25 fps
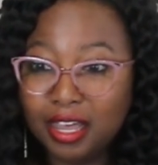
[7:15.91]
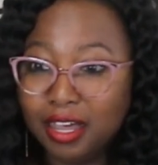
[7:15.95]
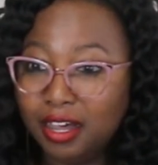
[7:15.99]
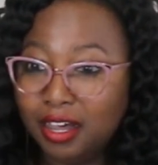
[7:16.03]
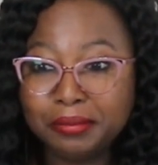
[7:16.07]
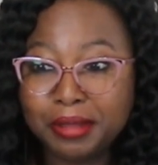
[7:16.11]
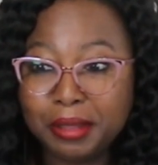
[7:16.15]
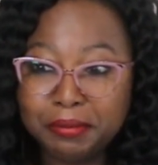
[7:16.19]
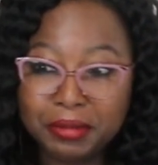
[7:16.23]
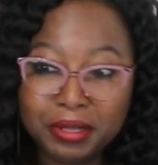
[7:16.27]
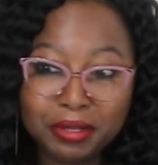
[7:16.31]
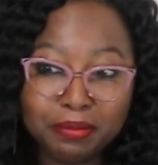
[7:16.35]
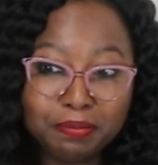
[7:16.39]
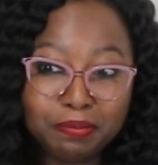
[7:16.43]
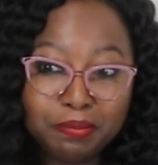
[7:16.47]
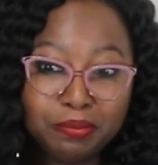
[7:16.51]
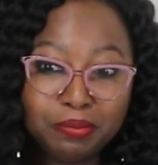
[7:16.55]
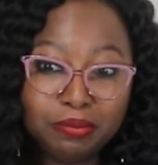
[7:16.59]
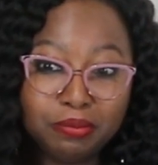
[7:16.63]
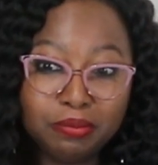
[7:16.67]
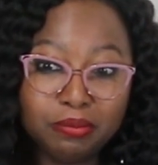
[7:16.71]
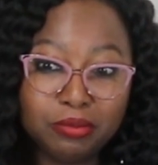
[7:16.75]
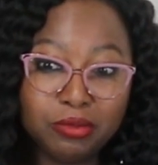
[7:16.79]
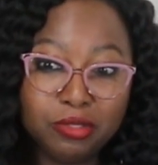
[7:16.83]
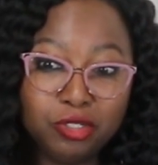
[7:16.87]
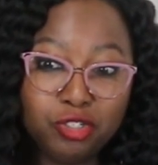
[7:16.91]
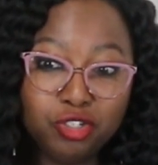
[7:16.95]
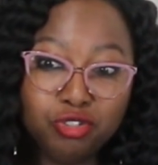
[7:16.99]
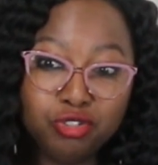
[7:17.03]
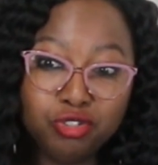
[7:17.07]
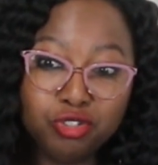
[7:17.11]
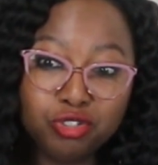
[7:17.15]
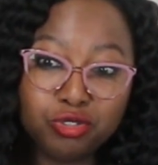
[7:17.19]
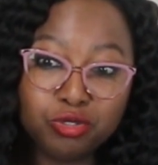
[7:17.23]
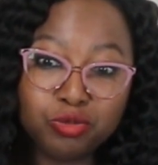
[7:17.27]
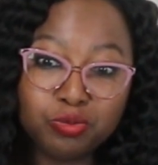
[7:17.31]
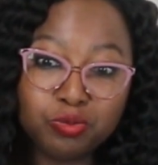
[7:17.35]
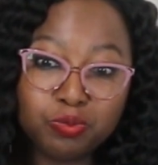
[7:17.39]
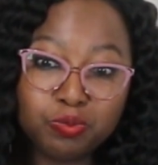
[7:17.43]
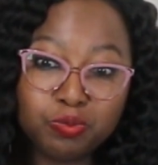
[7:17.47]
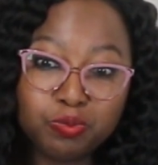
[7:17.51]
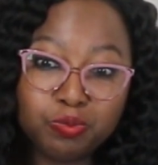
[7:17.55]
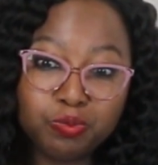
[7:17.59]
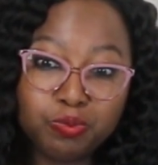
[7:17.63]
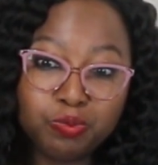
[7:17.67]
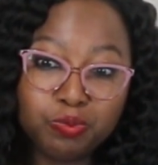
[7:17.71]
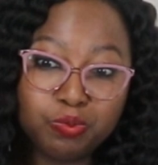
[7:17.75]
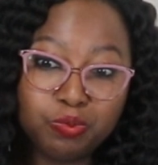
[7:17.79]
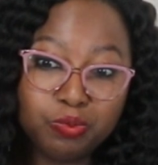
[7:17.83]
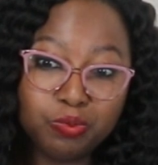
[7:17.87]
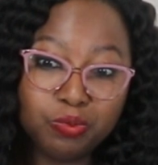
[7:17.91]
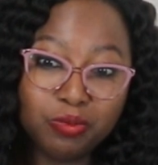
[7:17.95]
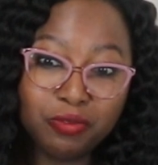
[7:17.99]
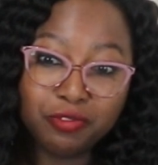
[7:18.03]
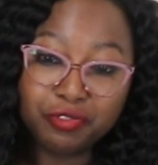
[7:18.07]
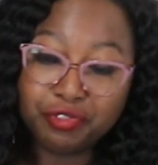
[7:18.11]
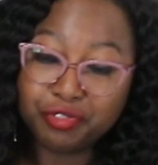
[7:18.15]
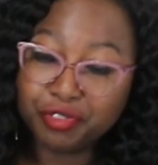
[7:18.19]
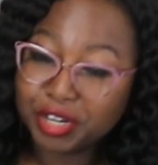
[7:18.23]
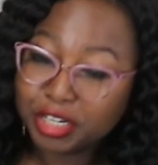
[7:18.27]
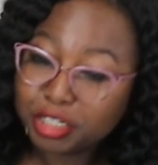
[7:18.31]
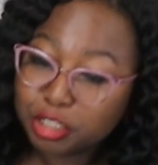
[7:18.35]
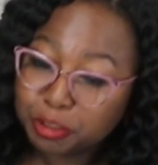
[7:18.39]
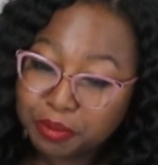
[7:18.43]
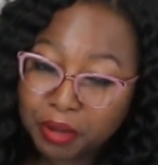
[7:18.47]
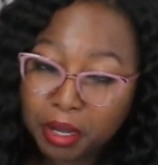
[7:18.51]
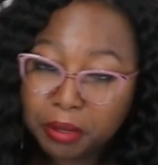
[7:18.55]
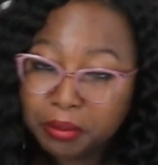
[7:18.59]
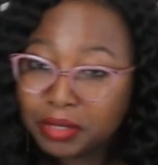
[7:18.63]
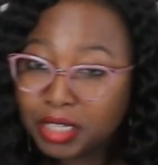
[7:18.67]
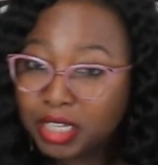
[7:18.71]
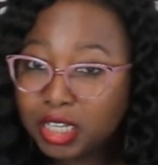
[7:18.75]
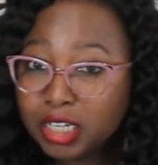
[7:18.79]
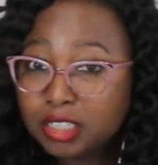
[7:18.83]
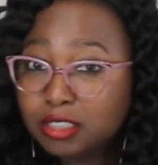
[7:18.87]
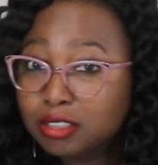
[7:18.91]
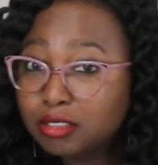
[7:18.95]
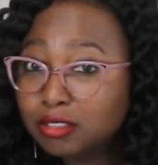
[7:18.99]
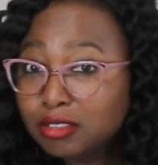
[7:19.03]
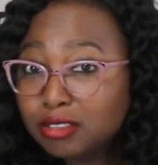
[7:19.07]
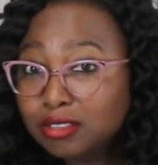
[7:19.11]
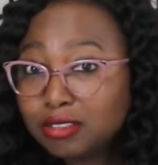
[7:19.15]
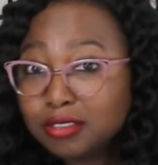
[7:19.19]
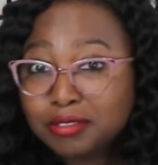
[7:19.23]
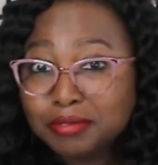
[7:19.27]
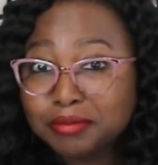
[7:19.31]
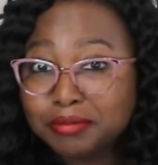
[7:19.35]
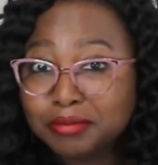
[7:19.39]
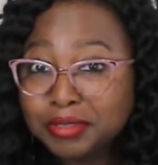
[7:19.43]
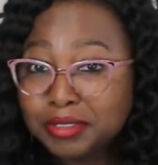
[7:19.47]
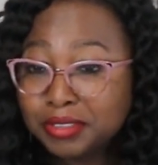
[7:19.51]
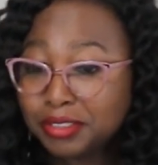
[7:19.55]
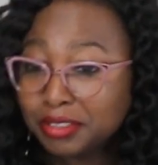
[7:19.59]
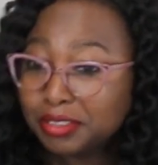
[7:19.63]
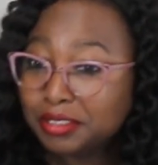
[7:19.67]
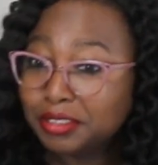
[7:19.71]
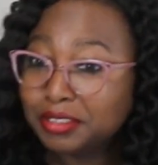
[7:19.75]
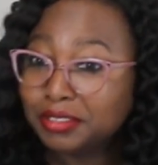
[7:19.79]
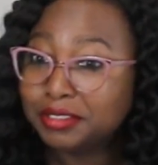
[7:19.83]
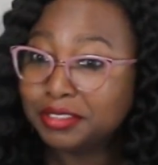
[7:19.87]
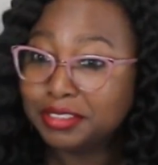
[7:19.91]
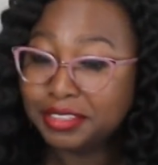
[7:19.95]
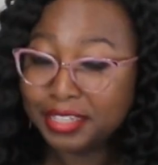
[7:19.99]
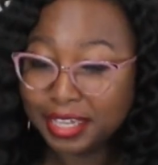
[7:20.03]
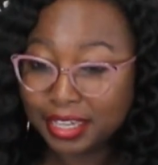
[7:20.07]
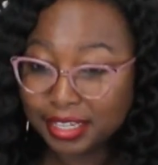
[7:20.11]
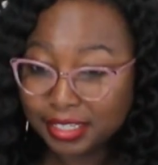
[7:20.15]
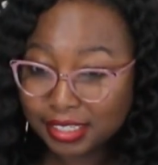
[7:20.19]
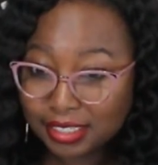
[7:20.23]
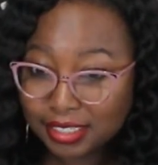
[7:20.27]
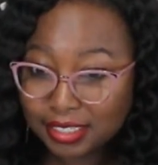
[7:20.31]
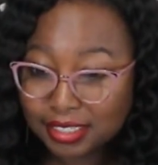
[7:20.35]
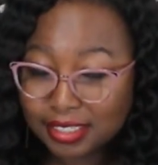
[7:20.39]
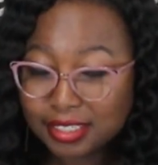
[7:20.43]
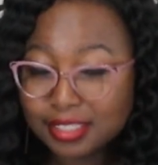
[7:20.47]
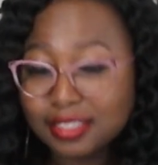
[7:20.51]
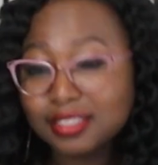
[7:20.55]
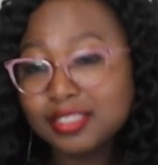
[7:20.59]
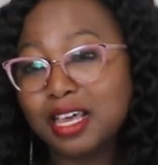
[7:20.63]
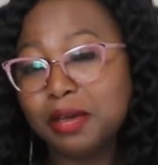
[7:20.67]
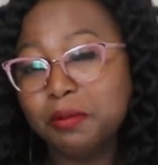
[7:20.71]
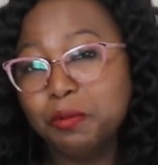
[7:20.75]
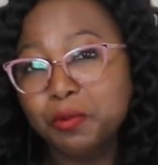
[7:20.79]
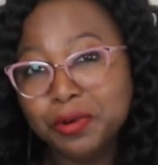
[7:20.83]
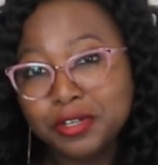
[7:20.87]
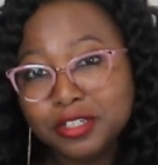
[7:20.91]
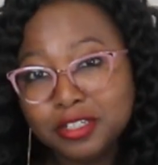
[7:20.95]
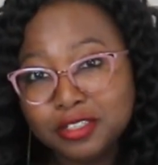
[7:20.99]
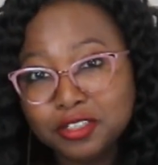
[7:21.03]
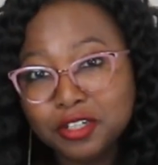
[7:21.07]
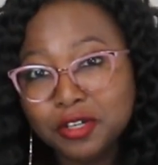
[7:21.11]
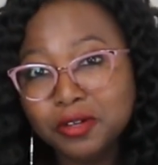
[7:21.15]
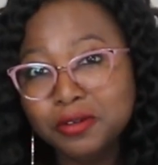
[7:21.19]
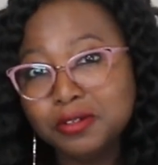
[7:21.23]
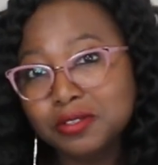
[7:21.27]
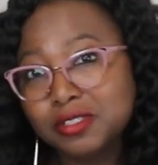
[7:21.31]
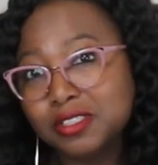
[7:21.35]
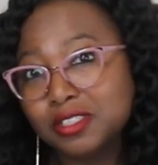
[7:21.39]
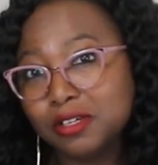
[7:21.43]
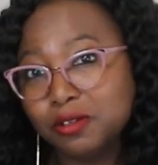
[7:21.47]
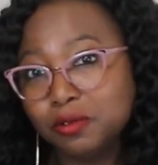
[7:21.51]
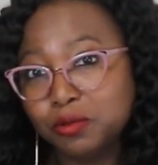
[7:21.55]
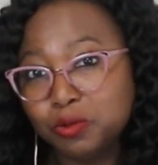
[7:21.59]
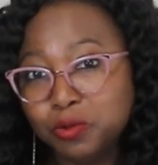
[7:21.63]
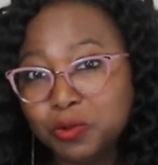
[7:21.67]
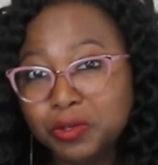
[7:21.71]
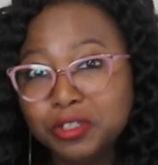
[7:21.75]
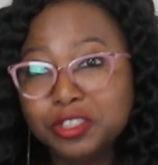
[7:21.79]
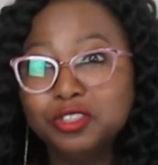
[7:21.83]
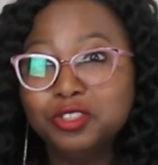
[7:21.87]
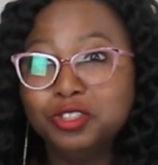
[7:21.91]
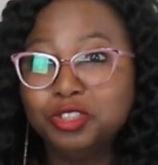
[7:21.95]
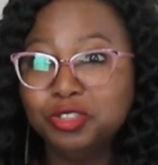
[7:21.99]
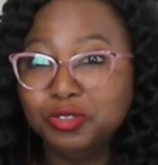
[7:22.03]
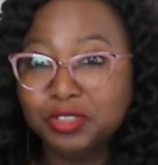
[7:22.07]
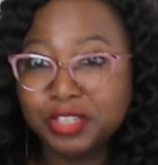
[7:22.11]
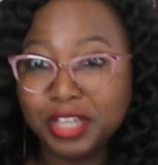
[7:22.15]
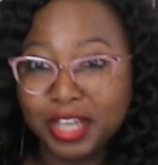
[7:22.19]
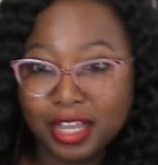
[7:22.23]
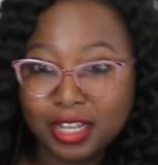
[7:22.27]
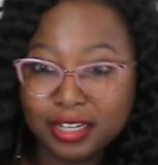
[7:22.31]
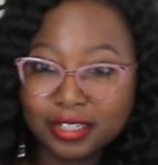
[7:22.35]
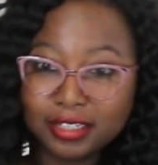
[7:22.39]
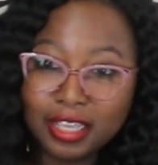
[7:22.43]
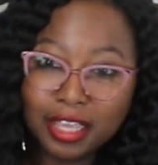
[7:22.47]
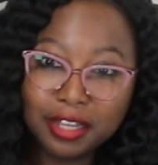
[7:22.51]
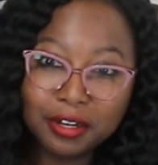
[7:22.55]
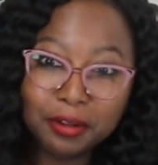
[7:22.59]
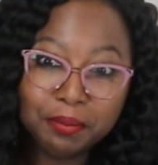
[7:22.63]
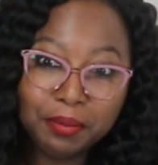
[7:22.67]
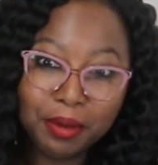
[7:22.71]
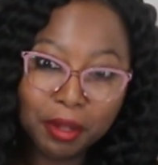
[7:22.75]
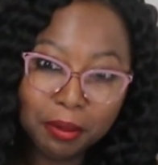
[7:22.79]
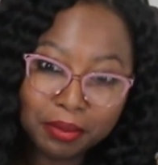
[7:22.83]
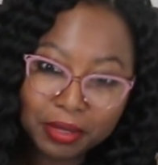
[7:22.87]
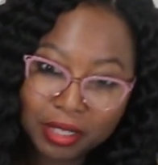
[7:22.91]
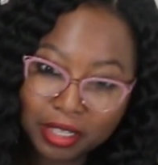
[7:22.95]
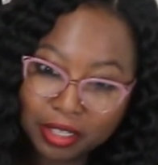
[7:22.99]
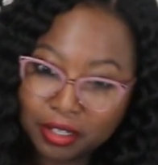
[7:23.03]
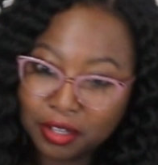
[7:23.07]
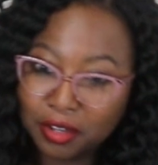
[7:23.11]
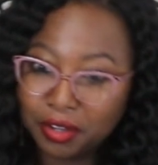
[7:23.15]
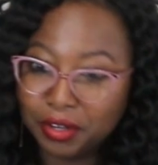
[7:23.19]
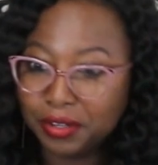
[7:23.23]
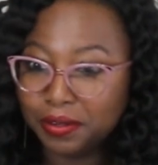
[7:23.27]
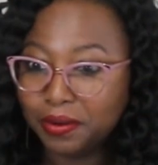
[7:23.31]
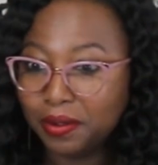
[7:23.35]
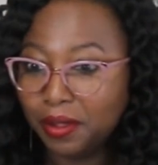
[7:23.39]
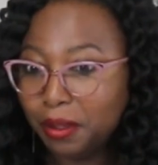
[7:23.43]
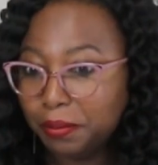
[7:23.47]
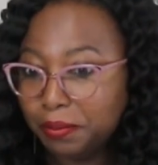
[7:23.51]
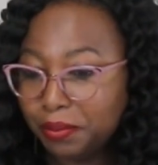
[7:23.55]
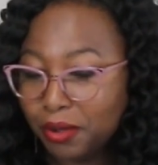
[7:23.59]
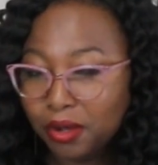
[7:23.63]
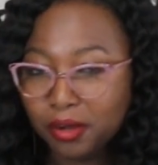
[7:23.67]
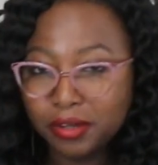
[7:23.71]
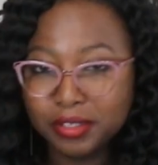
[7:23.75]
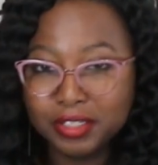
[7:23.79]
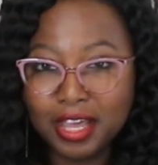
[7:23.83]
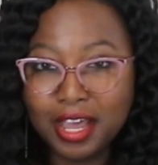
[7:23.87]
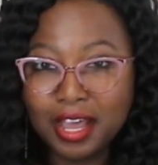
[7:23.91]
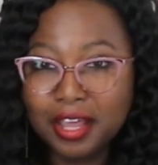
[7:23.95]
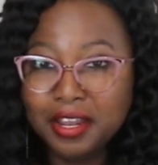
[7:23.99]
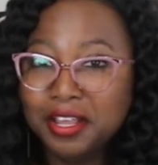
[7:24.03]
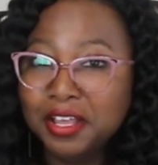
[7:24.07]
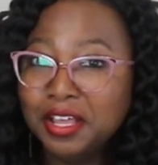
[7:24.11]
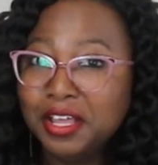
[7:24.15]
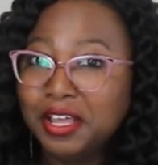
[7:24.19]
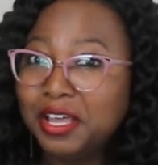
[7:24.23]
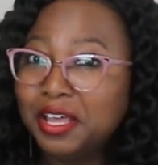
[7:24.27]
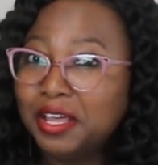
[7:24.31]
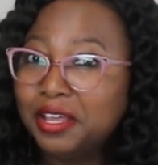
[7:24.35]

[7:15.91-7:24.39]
I may use fresh pumpkins. Yes, I'm one of those that will want to do that. Get a pumpkin, cut it up, all that.